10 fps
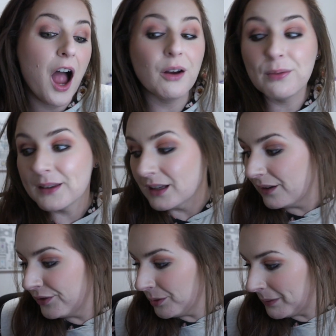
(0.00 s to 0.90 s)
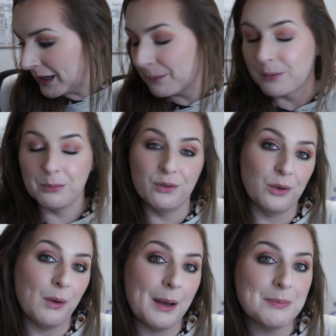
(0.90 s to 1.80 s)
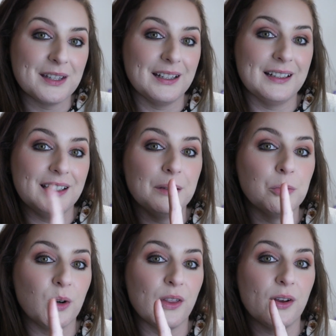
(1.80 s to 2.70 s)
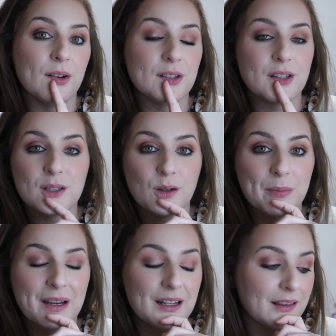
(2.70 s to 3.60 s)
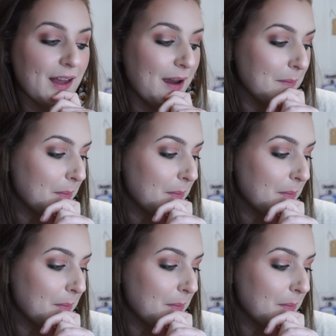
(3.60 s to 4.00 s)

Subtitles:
I really love their makeup remover wipes and I need more of those, so I'll be getting that.